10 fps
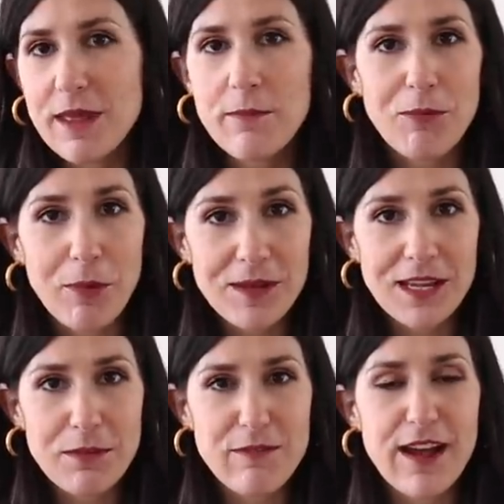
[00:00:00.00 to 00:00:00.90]
They're probably
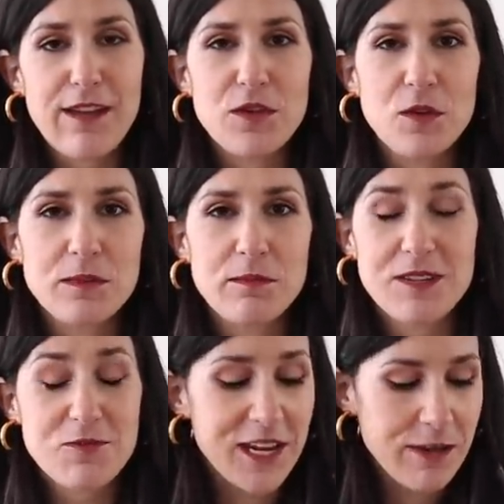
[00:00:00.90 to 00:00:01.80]
going to be far fewer in
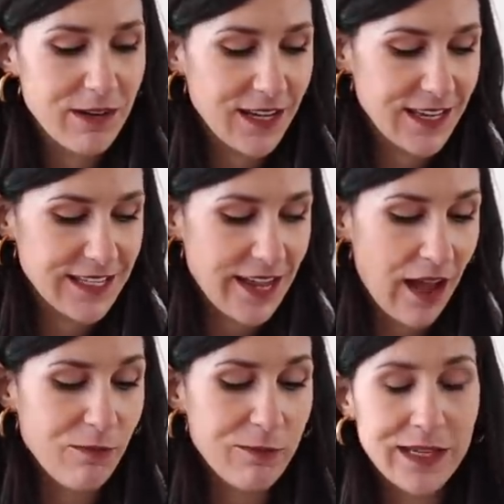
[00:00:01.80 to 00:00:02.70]
between clean because
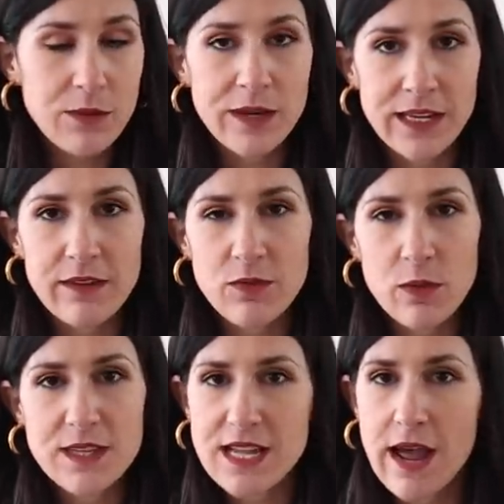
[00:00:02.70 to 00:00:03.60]
I really want to give
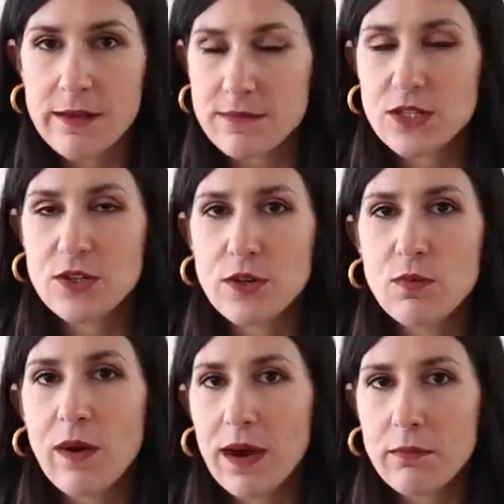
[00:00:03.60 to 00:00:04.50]
all these items a
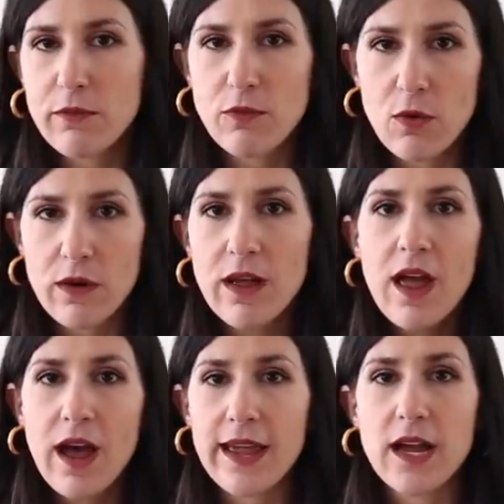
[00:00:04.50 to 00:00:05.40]
good run before
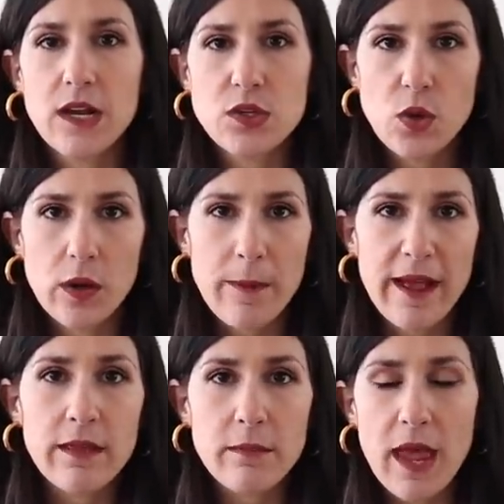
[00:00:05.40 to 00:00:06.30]
I kind of talk
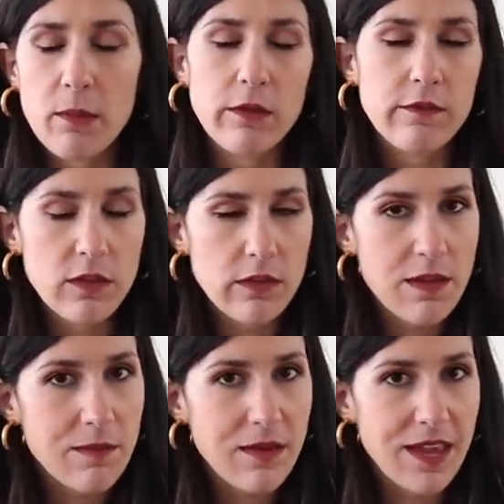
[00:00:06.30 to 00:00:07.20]
about them and review
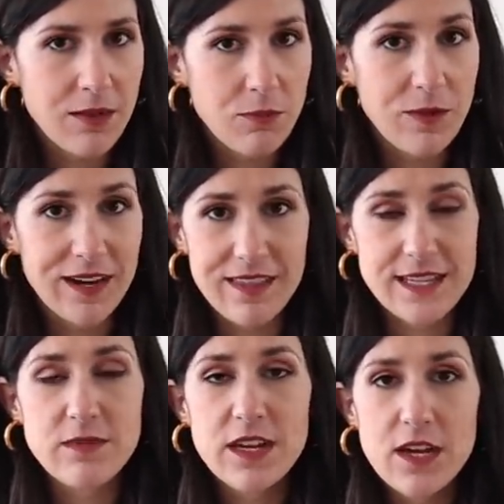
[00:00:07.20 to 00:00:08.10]
them in one of
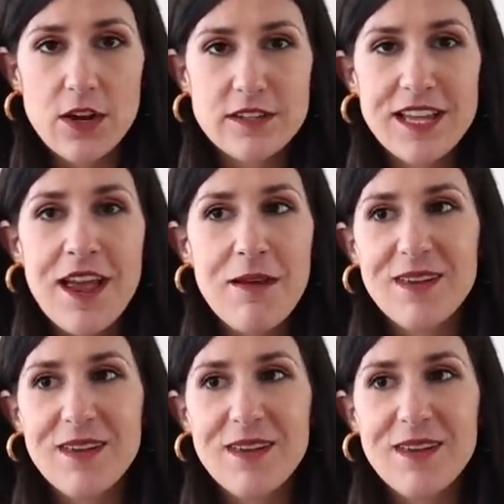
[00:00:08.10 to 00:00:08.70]
these videos.